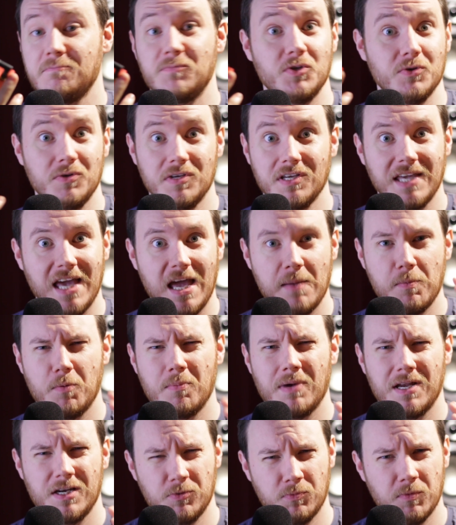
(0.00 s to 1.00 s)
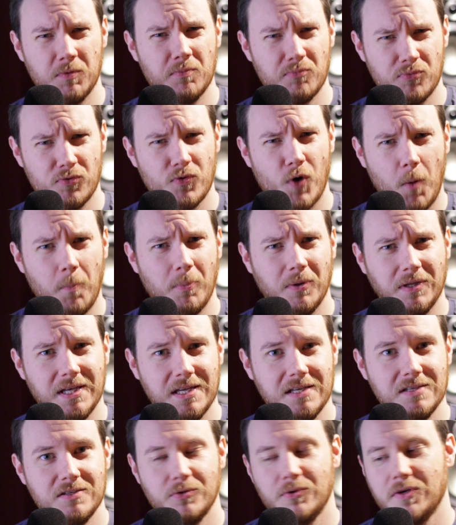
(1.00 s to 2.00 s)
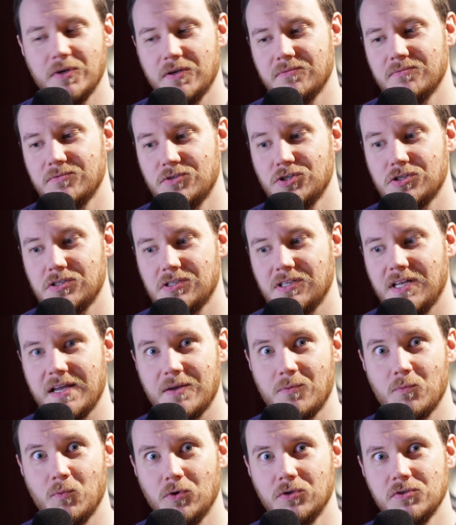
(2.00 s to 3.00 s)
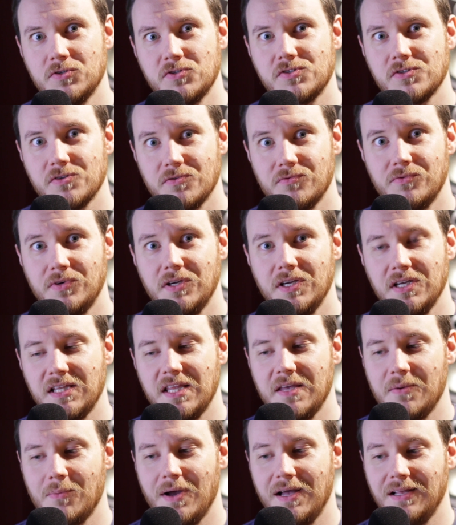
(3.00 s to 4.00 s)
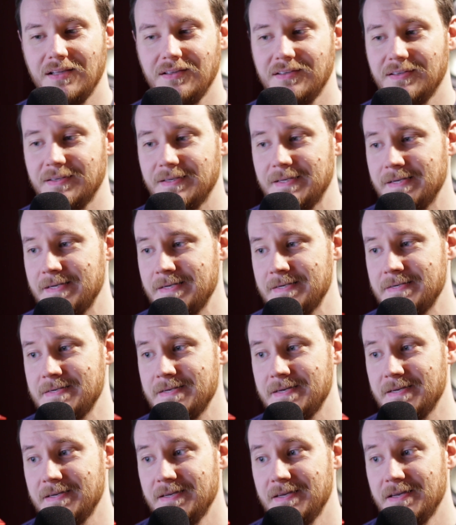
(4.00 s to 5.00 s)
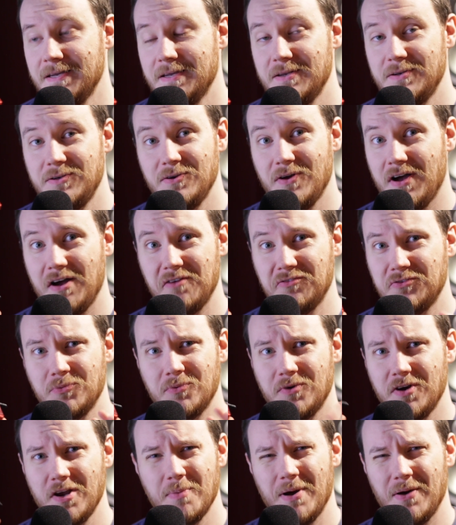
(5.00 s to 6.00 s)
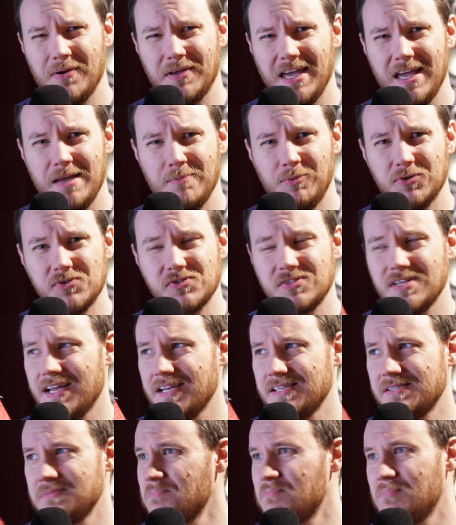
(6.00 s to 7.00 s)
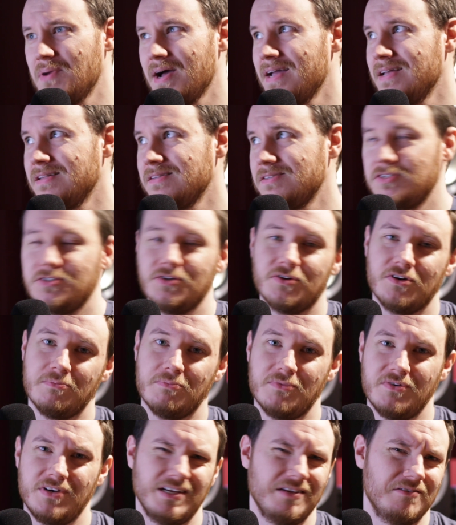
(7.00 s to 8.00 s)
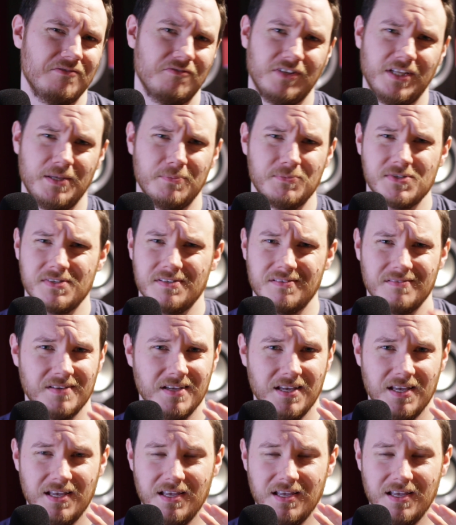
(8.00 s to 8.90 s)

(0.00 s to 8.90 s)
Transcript: do your cable management properly, do it just like once really well, and not have to worry about cable snags and binds during meridian flips and